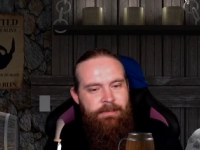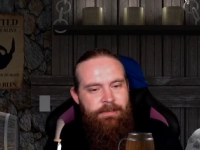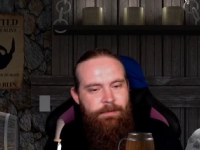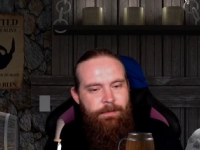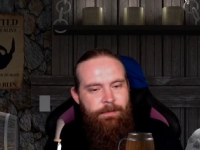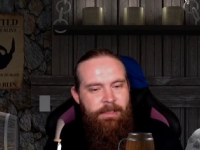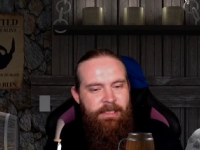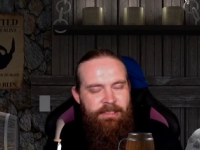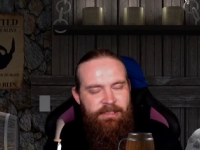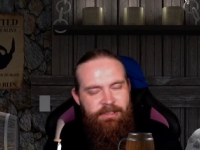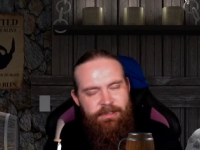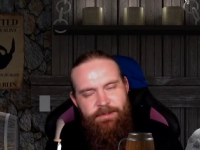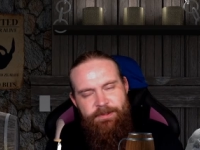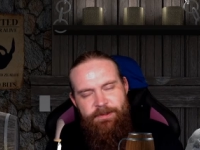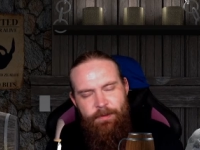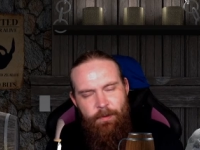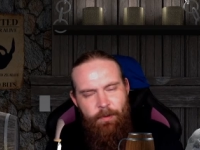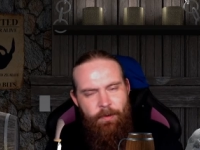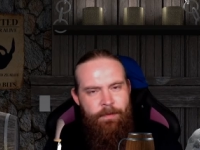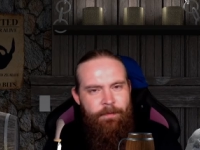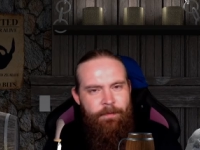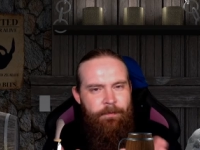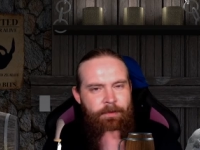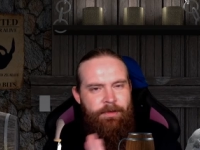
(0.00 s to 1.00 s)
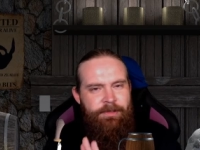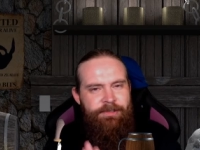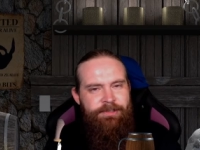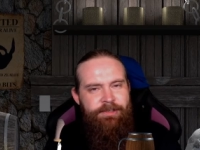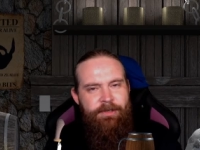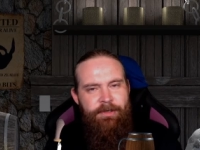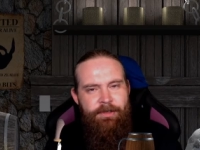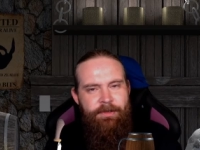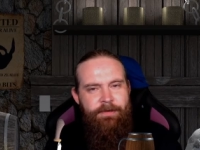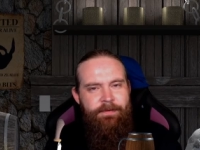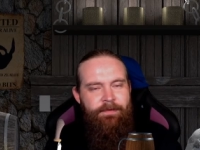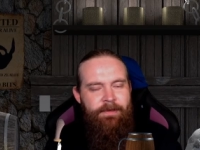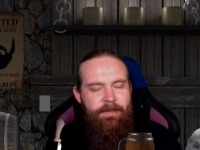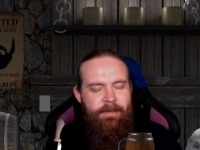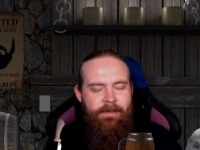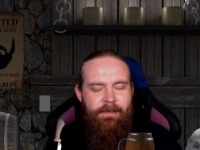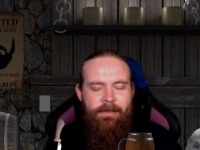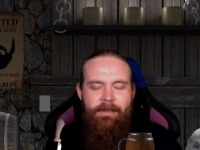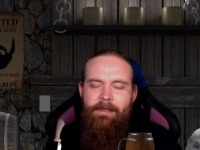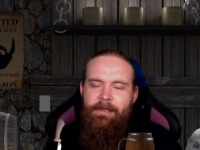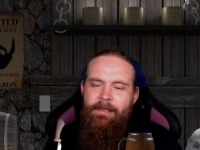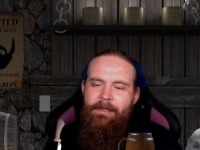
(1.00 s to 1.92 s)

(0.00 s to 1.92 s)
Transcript: to be sort of reserved and